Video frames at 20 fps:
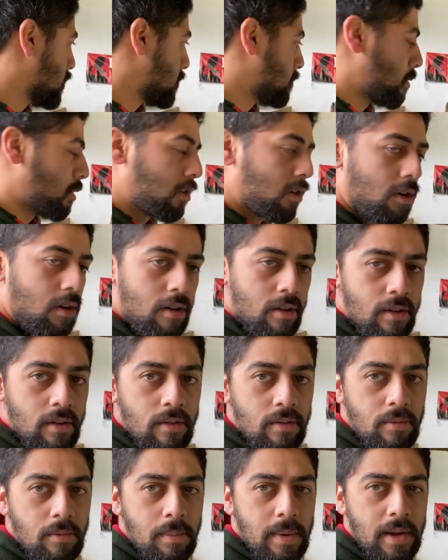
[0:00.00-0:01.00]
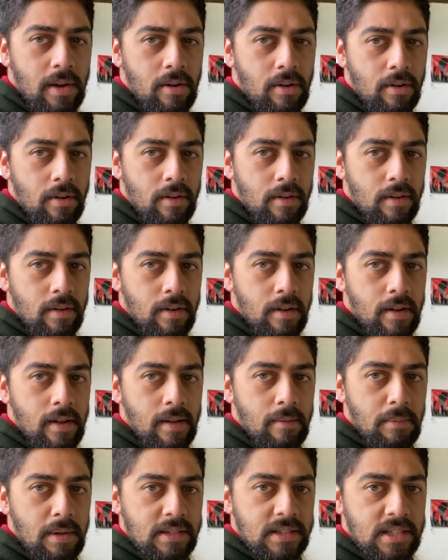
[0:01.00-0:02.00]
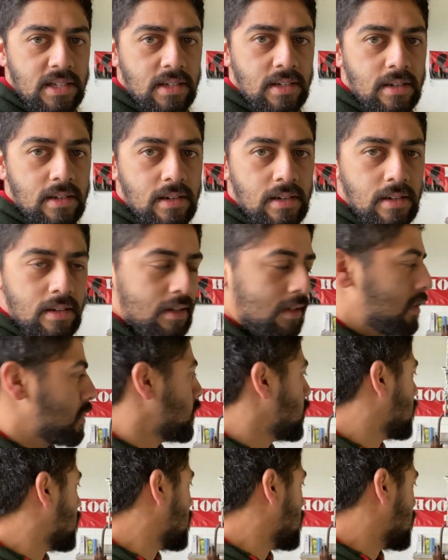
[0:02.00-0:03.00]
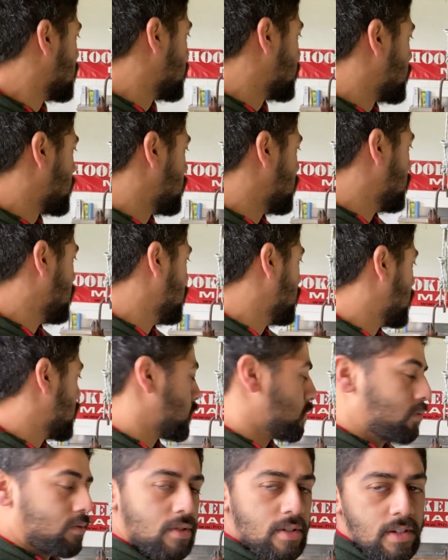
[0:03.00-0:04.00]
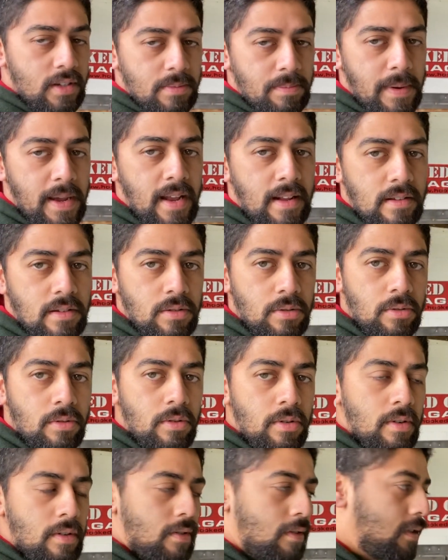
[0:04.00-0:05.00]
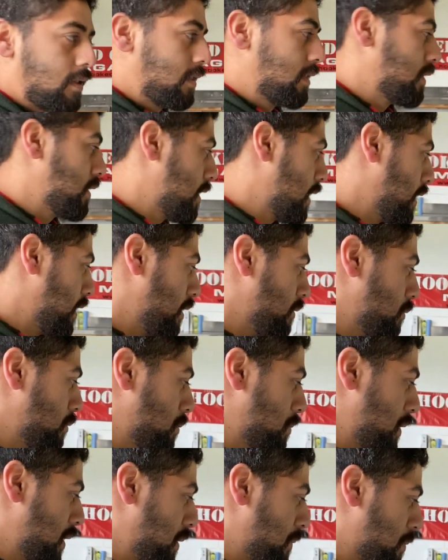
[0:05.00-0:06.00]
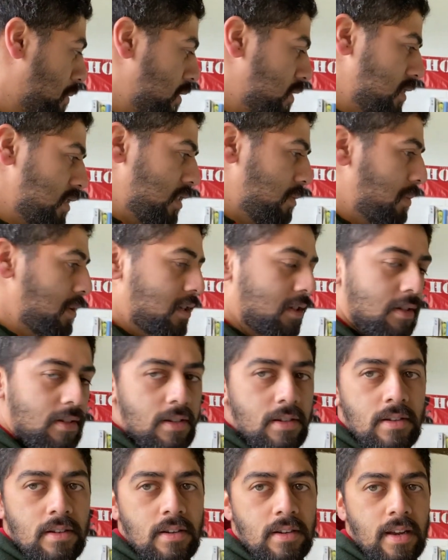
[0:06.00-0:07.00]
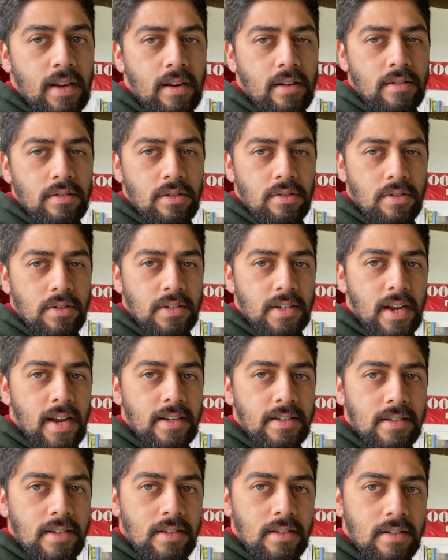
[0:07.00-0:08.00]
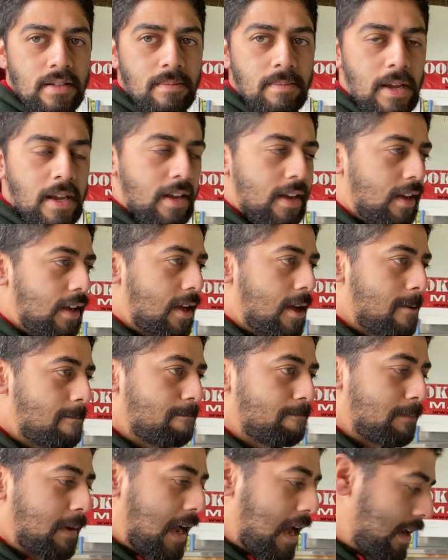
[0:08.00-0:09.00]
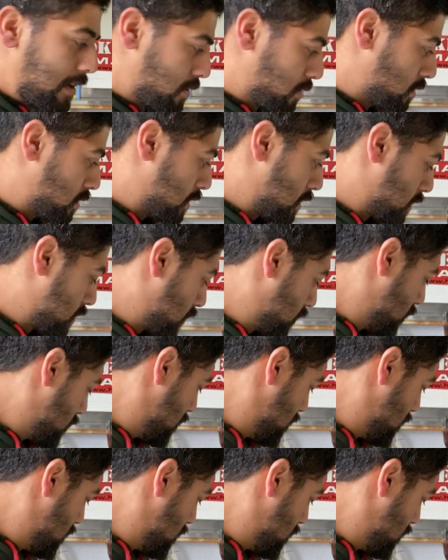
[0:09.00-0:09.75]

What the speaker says: tomorrow we'll be on mincing through the tool shed's bandsaw, and then we'll be pressing them into the sausage casings, making garlic sausages.